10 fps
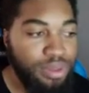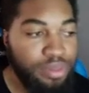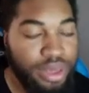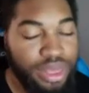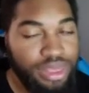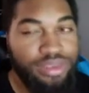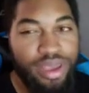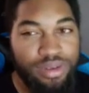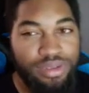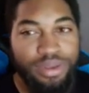but at least
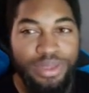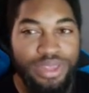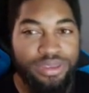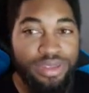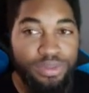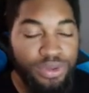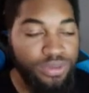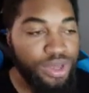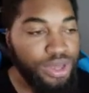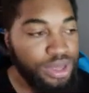I was able to see the
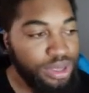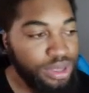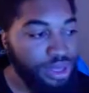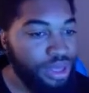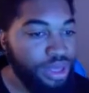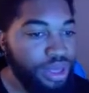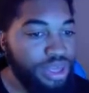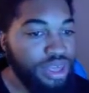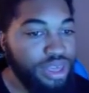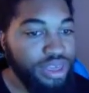movie,
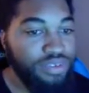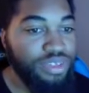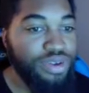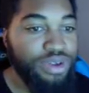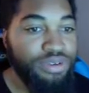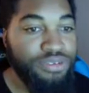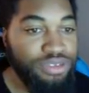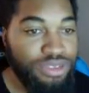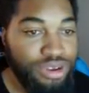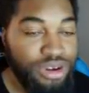even though was
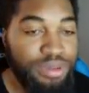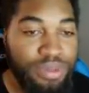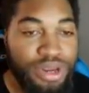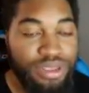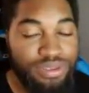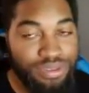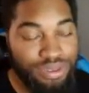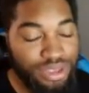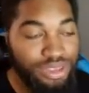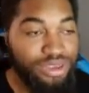30 minutes
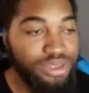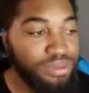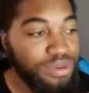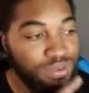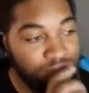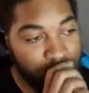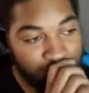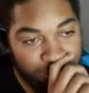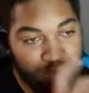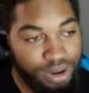into the movie
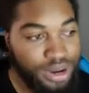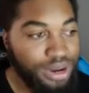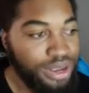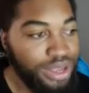where